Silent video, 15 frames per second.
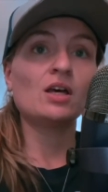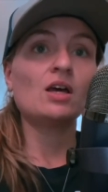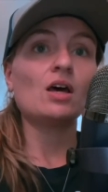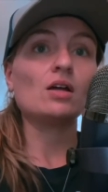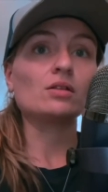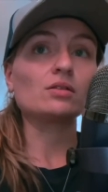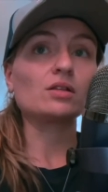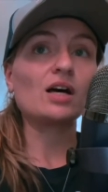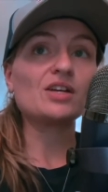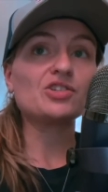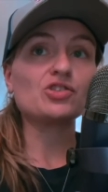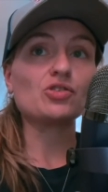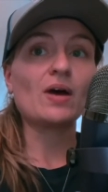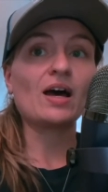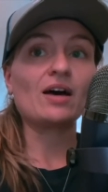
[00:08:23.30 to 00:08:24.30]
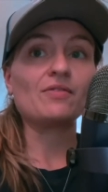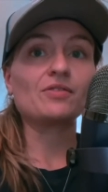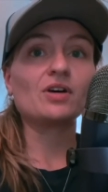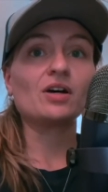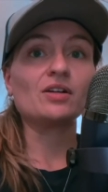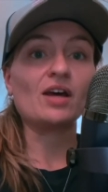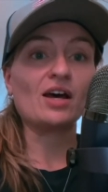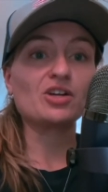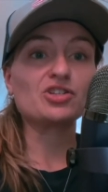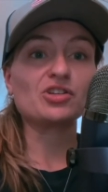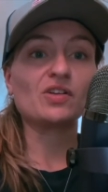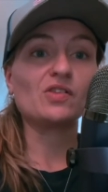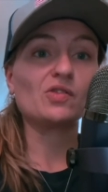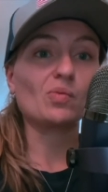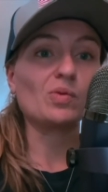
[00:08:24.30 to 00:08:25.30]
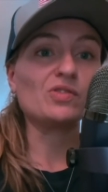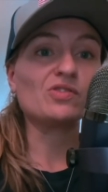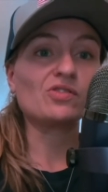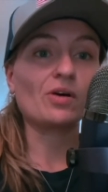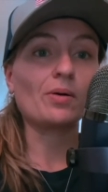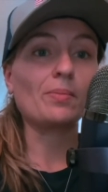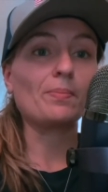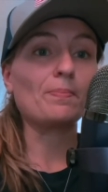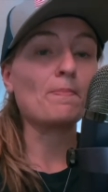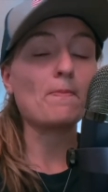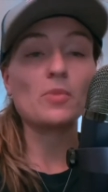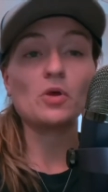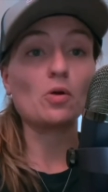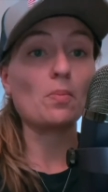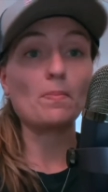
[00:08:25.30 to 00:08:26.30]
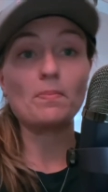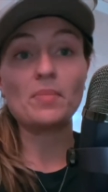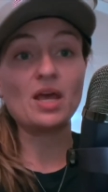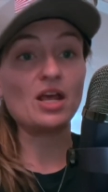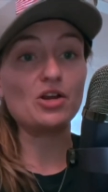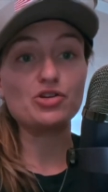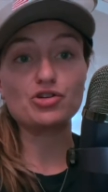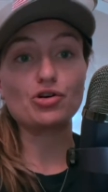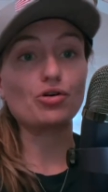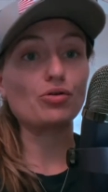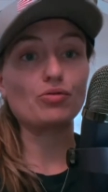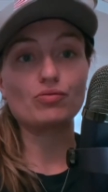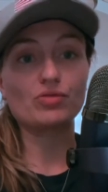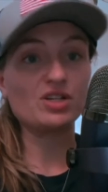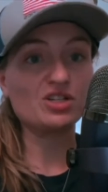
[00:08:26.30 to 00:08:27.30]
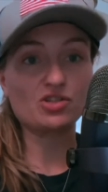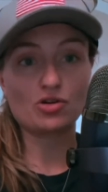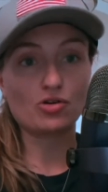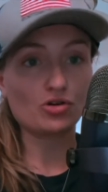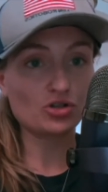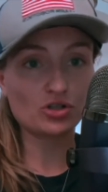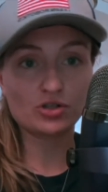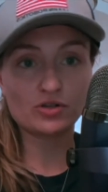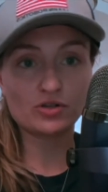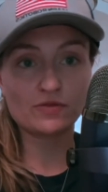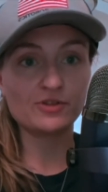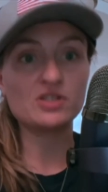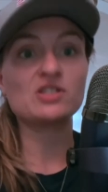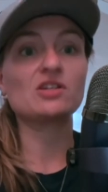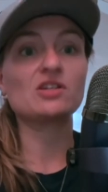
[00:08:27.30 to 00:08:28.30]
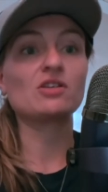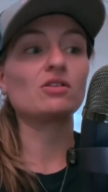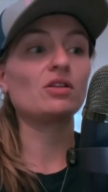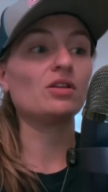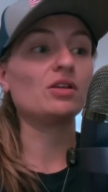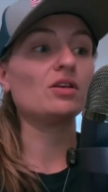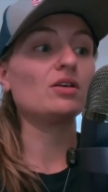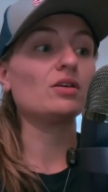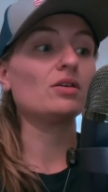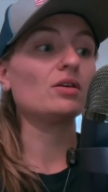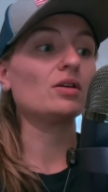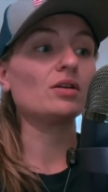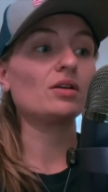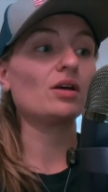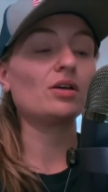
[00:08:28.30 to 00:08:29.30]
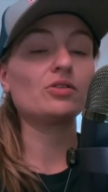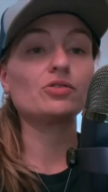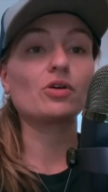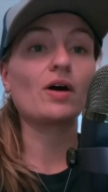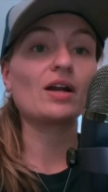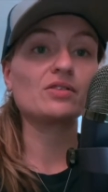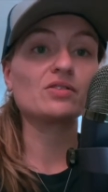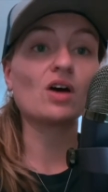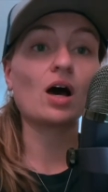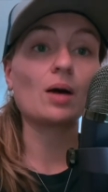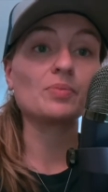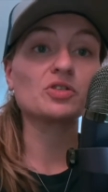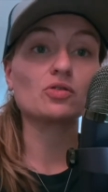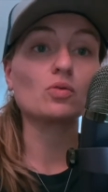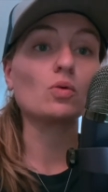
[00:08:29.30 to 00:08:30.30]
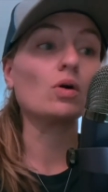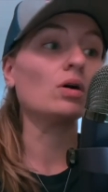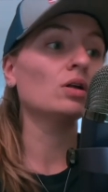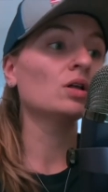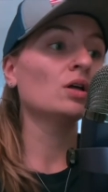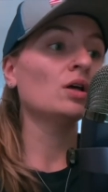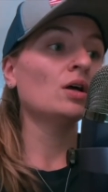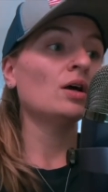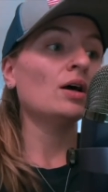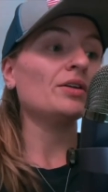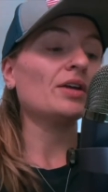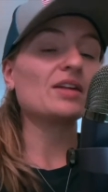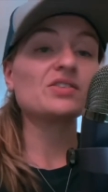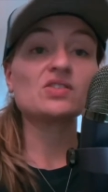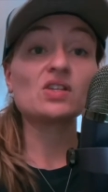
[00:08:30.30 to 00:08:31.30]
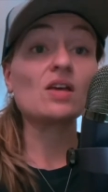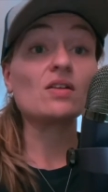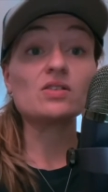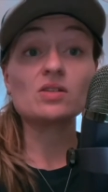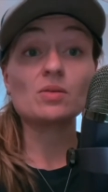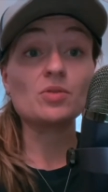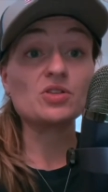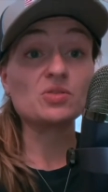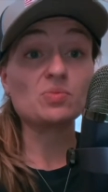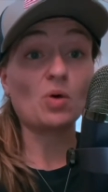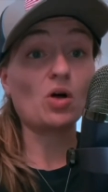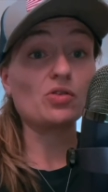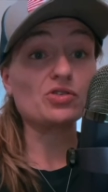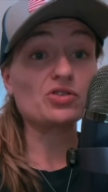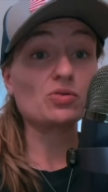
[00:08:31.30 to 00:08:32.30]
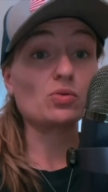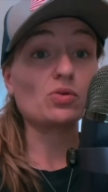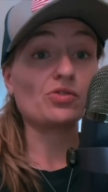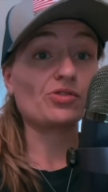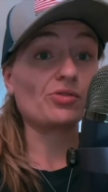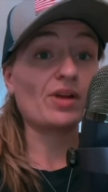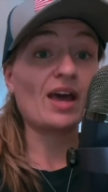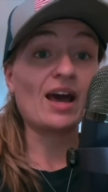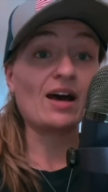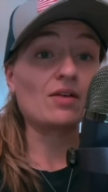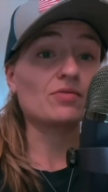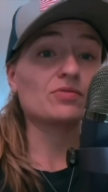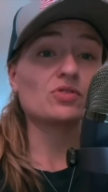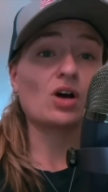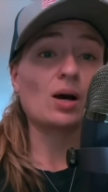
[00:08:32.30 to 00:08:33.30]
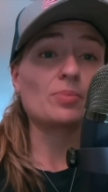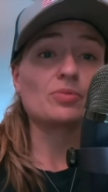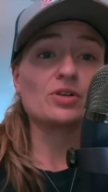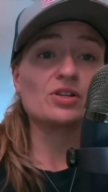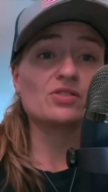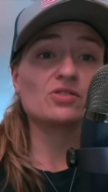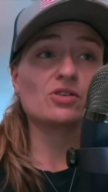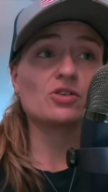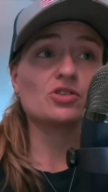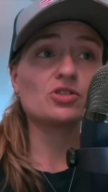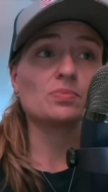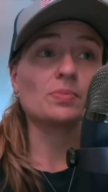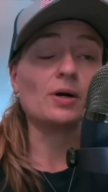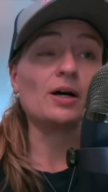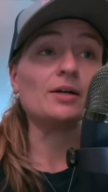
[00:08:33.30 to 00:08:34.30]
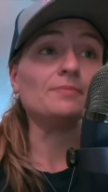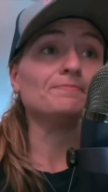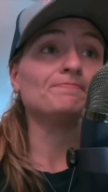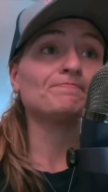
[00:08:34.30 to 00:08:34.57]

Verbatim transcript: unless you have connections with some, you know, major research facility, eh, you know, at a top school. Not to say that some of the smaller schools don't have top research, but